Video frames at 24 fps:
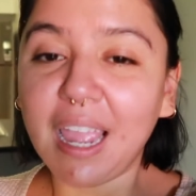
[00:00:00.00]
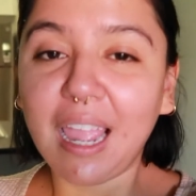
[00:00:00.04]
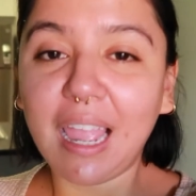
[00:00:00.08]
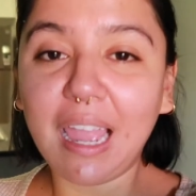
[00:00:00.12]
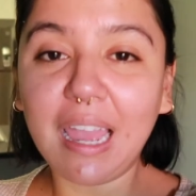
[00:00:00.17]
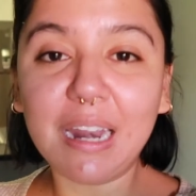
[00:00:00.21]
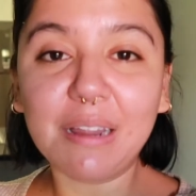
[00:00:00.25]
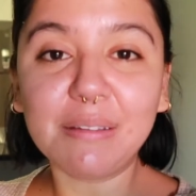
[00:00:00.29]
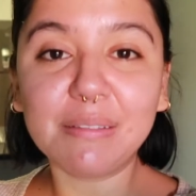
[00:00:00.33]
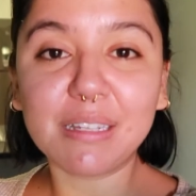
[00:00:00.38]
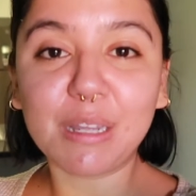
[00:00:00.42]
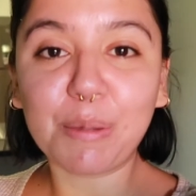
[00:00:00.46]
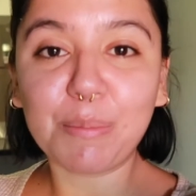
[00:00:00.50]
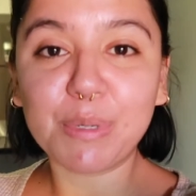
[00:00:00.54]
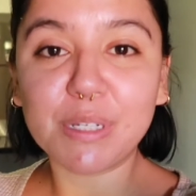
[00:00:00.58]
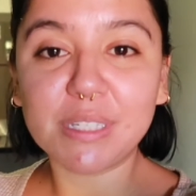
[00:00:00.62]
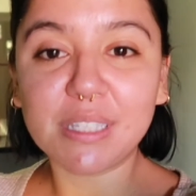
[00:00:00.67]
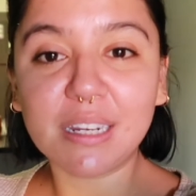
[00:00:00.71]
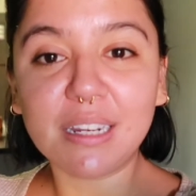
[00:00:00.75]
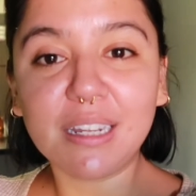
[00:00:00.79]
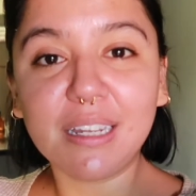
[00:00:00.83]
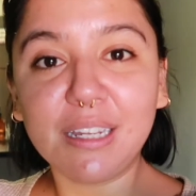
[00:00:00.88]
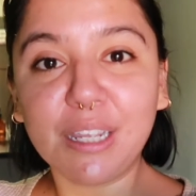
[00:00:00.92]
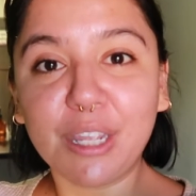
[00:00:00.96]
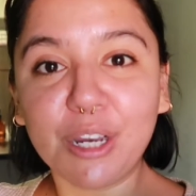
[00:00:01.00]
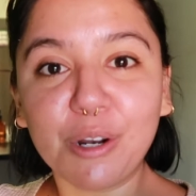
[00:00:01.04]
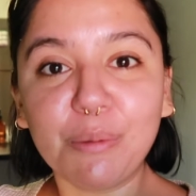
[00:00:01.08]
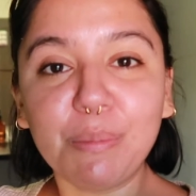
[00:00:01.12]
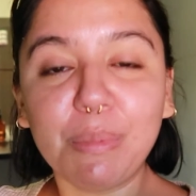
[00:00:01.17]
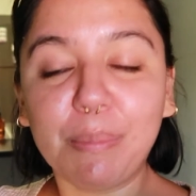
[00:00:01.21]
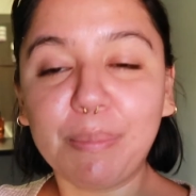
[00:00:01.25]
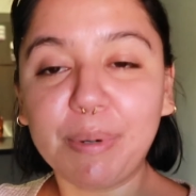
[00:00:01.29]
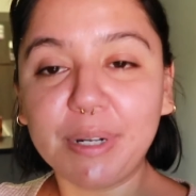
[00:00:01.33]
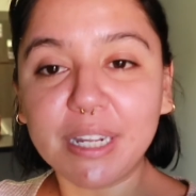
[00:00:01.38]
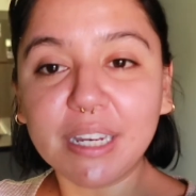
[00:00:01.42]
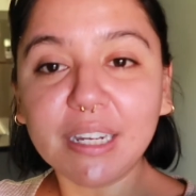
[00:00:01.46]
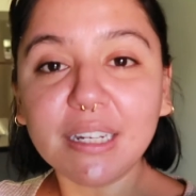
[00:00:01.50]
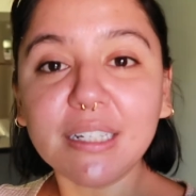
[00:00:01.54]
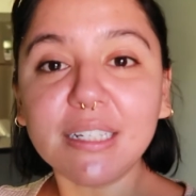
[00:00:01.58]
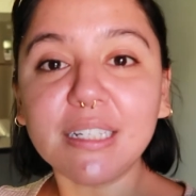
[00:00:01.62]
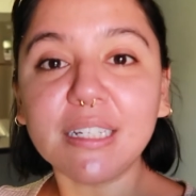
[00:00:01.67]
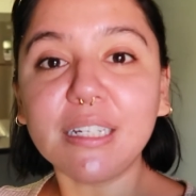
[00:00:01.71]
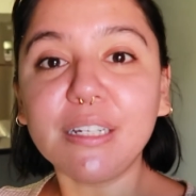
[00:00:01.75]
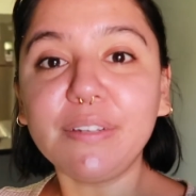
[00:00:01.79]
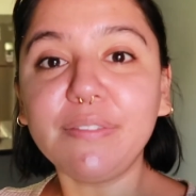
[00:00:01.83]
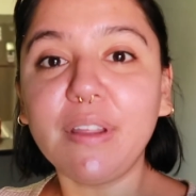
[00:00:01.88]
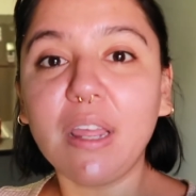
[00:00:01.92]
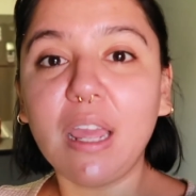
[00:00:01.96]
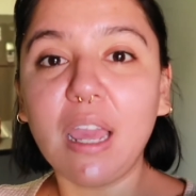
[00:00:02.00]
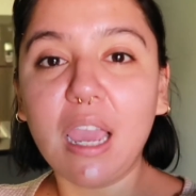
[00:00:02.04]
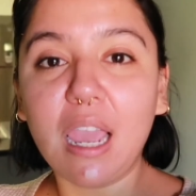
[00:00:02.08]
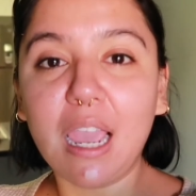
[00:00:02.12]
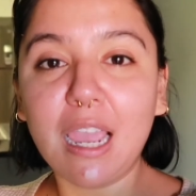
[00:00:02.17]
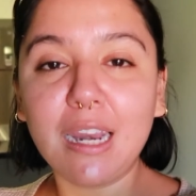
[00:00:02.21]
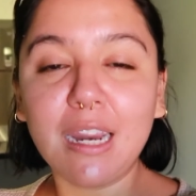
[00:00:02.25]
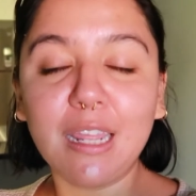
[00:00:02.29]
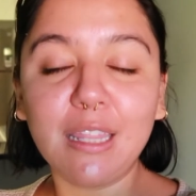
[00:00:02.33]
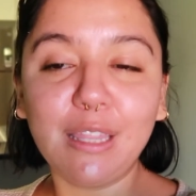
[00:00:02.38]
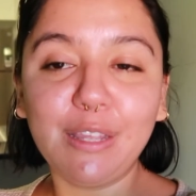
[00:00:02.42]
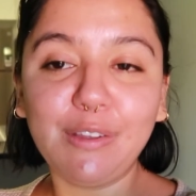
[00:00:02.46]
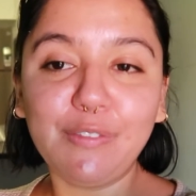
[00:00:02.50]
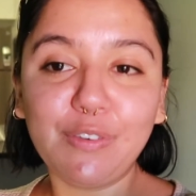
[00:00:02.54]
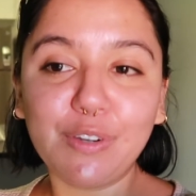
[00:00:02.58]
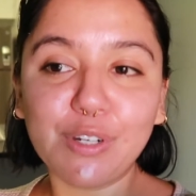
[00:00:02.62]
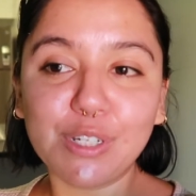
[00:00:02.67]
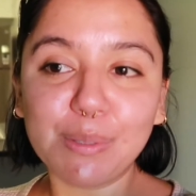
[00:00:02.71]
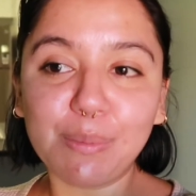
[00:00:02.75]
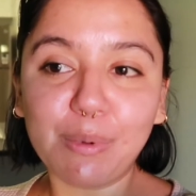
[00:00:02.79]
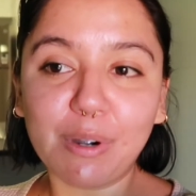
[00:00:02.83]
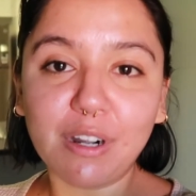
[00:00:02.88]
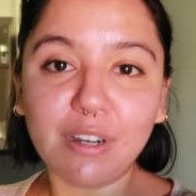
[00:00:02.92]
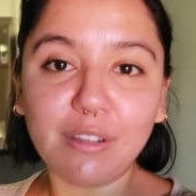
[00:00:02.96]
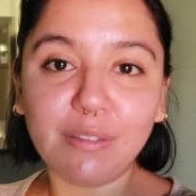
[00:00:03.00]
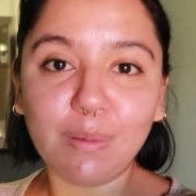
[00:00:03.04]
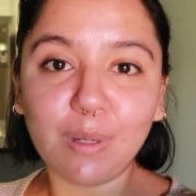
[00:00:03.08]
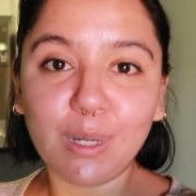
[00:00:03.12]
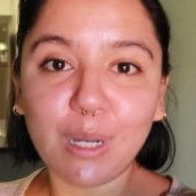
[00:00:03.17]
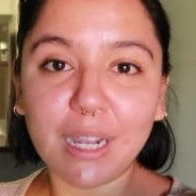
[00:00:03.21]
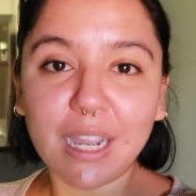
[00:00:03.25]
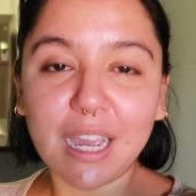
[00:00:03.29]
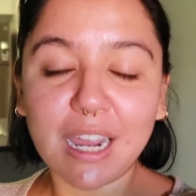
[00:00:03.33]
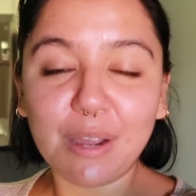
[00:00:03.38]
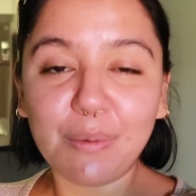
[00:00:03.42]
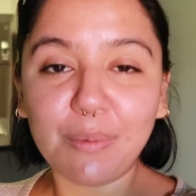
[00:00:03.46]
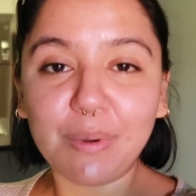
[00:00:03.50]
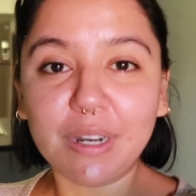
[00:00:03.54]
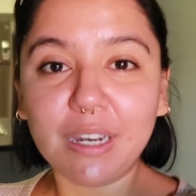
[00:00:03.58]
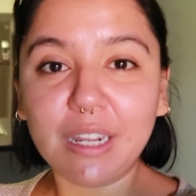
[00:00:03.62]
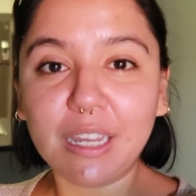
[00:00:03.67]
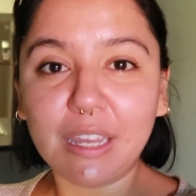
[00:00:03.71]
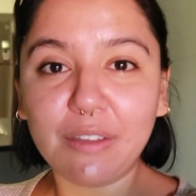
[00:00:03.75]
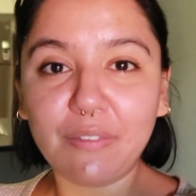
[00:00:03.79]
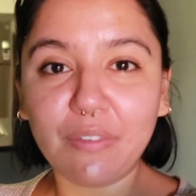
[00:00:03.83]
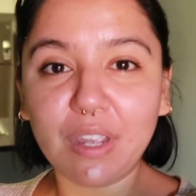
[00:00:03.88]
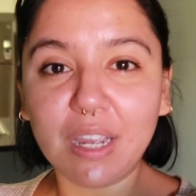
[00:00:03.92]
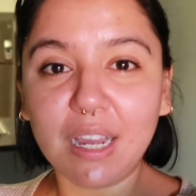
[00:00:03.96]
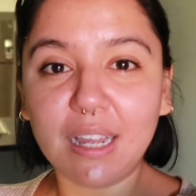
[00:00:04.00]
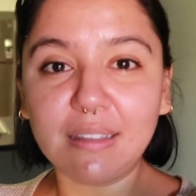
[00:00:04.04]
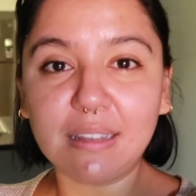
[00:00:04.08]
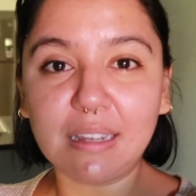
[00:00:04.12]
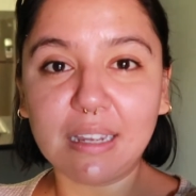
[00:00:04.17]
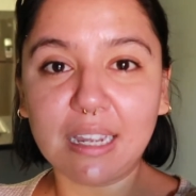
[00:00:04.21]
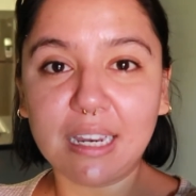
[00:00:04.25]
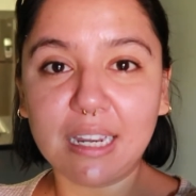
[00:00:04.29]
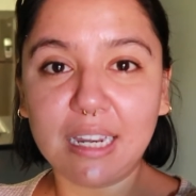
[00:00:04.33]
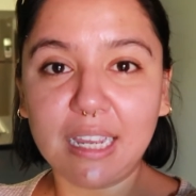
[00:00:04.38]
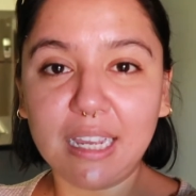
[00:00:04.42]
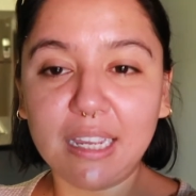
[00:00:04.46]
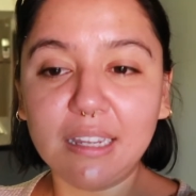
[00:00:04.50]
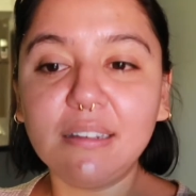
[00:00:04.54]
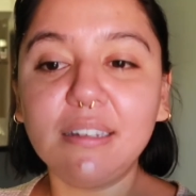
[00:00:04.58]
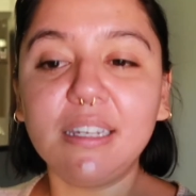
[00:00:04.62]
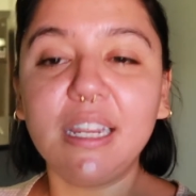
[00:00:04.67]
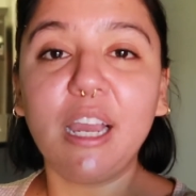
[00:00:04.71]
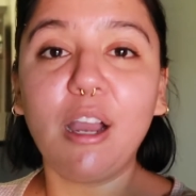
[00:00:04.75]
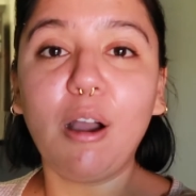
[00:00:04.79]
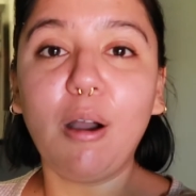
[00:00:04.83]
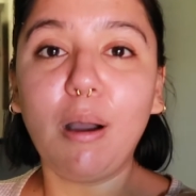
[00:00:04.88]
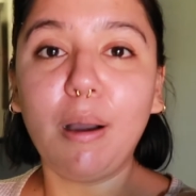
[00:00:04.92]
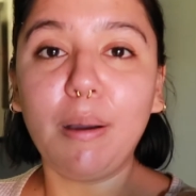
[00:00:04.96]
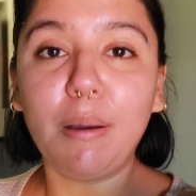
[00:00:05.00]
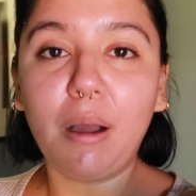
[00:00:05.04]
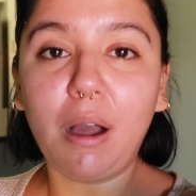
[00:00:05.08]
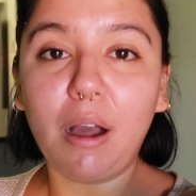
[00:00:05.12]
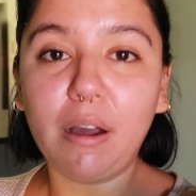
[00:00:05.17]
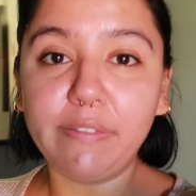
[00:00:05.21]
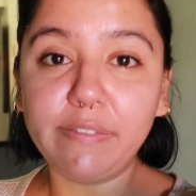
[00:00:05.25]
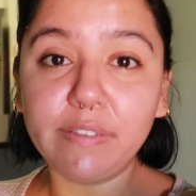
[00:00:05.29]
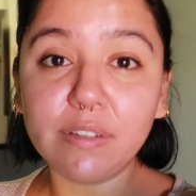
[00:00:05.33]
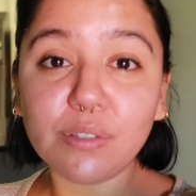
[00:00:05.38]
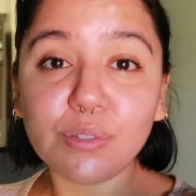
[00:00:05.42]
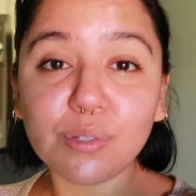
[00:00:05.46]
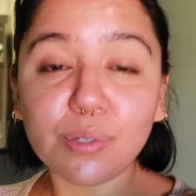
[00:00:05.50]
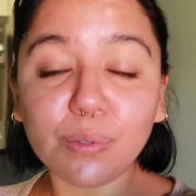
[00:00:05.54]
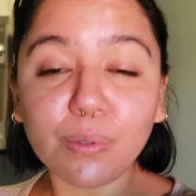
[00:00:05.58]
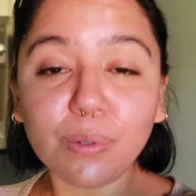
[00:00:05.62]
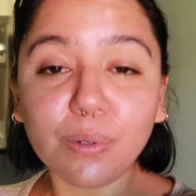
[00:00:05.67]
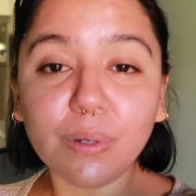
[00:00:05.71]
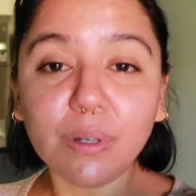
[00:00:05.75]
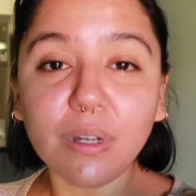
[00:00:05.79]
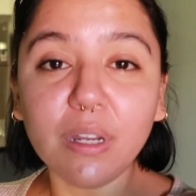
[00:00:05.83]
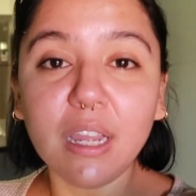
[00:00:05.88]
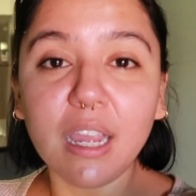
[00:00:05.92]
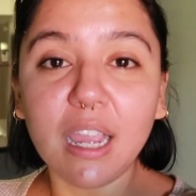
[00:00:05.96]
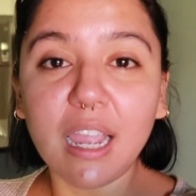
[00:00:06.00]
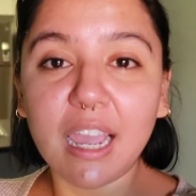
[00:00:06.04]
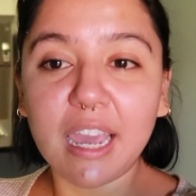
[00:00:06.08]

And I was like, I'm just gonna, you know, be productive. And I think for tomorrow's video, I kind of want to give you guys like an in-depth office tour.